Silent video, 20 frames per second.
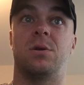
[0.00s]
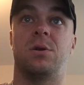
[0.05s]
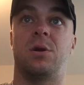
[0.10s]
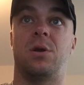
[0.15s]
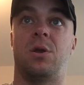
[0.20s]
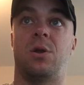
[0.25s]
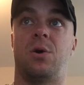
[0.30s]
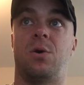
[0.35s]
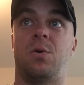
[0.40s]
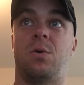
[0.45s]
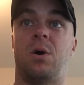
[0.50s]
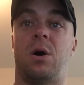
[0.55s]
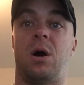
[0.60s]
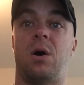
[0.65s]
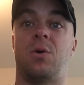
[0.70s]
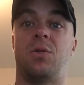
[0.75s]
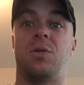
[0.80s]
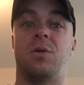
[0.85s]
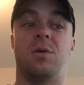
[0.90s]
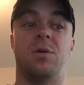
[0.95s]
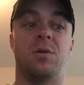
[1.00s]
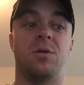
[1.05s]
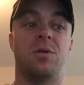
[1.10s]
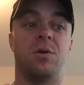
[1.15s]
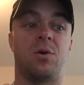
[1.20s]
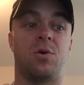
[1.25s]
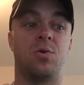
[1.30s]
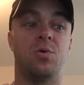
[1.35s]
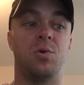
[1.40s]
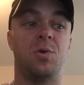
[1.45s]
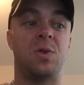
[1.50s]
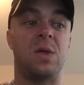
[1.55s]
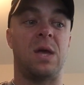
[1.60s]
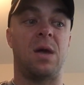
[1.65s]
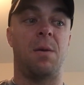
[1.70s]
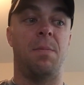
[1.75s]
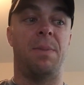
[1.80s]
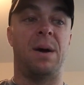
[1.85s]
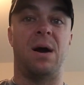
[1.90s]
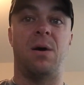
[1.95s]
you know, the cool
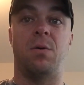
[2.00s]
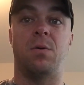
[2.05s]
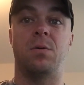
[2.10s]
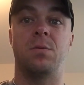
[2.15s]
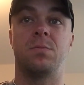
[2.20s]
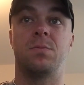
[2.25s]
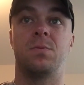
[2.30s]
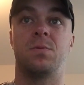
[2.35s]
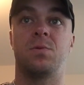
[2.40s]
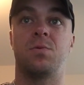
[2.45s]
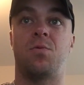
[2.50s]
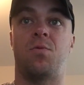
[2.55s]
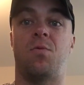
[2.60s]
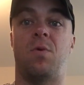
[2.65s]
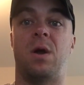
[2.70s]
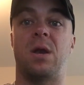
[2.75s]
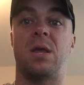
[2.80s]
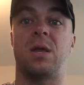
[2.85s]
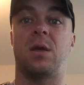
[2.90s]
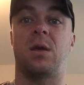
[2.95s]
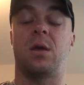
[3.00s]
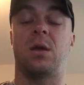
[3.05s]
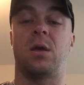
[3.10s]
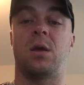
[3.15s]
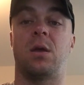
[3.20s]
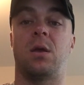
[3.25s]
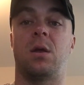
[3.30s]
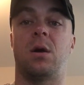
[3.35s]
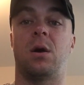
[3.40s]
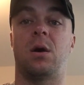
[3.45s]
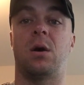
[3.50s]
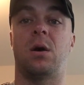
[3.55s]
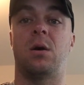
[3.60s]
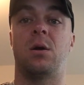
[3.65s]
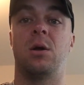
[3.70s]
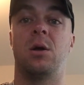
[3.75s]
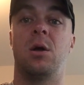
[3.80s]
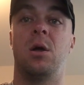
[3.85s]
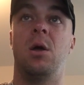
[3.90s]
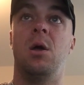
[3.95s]
thing about running in
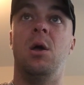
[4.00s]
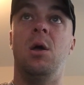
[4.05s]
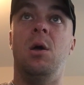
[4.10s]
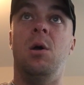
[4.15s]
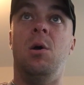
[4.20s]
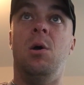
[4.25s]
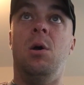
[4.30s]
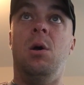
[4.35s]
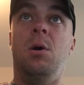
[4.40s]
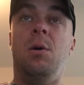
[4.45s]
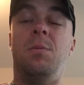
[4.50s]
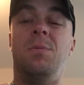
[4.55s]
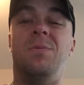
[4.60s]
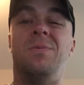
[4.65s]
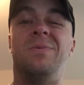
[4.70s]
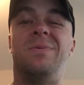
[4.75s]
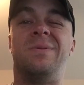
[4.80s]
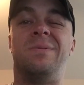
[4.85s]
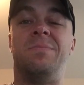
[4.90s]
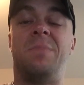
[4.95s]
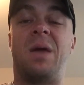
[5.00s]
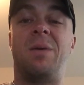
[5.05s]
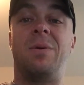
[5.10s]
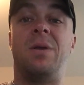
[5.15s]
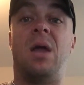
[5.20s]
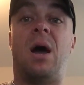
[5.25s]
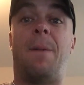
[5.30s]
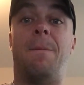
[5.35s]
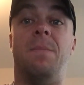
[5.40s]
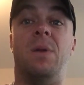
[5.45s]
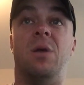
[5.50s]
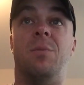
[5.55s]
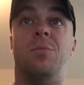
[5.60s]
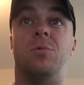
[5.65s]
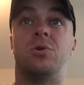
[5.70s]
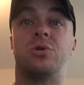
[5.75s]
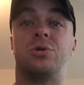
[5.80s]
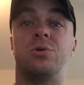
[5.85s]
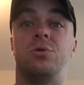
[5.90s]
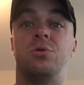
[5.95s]
maybe not
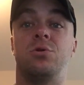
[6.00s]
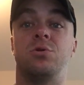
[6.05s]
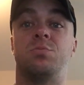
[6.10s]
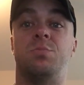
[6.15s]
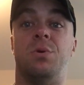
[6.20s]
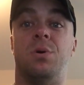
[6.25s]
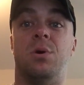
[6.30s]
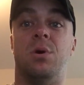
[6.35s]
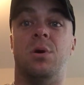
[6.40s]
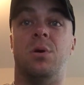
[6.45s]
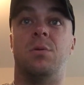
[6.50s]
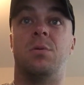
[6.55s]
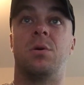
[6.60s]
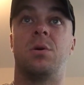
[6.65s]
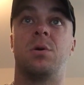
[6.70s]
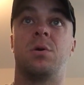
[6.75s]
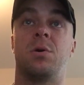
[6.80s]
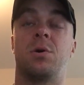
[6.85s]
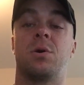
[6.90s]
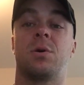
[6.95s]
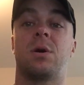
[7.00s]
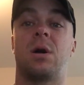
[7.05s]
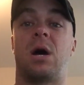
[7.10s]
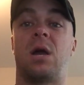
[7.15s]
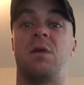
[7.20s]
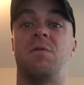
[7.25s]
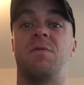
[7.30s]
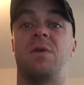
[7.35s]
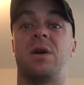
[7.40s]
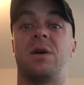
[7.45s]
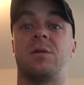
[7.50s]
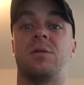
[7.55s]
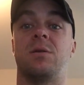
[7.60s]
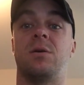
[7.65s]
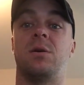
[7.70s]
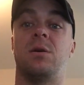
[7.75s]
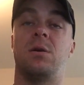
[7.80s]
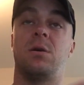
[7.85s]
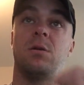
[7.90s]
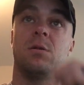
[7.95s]
minimal shoes, but kind of like
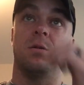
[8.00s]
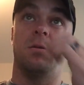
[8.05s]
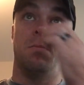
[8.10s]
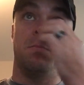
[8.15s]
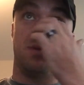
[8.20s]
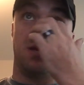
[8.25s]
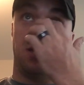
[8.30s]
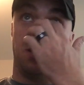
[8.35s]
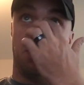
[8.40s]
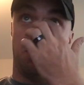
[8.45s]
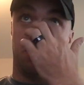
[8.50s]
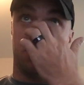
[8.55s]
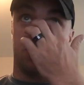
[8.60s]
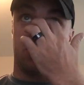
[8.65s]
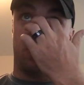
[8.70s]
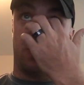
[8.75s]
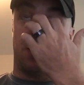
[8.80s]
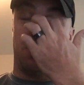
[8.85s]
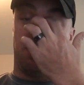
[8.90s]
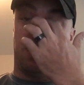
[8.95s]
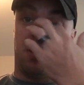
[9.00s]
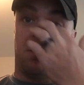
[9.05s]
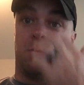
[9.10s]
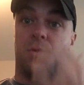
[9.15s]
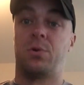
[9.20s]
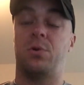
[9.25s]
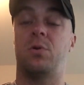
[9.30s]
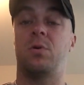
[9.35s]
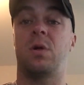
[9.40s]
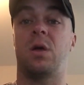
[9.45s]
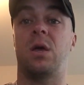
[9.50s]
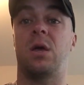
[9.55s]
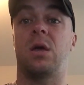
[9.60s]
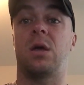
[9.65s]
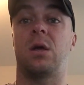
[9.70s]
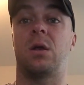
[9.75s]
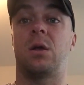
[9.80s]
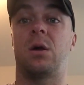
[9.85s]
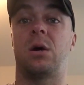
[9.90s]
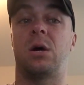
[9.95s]
the medium between minimal
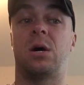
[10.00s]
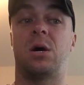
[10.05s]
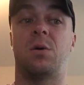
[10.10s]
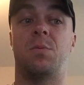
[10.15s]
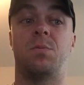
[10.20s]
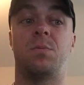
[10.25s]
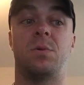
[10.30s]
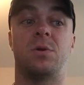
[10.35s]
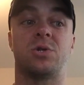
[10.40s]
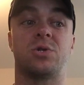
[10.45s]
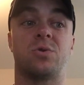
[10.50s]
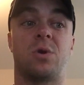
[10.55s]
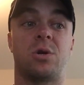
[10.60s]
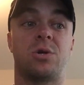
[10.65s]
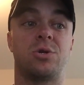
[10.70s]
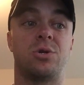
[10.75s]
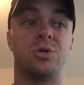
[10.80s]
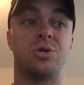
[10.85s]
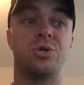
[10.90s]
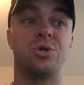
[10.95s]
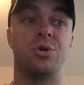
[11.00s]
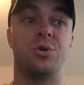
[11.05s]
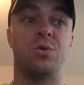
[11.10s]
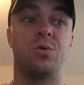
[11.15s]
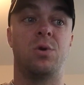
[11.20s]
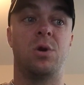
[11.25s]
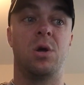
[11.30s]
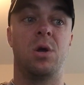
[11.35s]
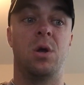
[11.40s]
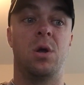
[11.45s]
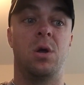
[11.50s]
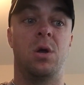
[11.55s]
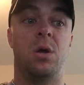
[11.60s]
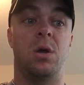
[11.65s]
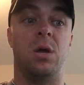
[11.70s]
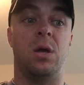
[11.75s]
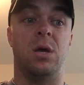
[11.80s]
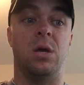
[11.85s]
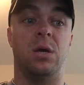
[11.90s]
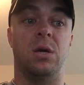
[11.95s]
and structured shoe
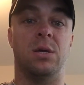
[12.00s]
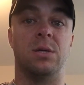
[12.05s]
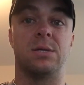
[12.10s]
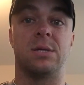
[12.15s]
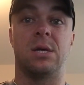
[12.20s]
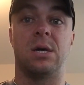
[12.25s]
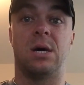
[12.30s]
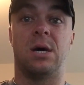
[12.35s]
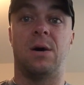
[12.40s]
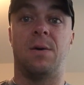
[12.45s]
is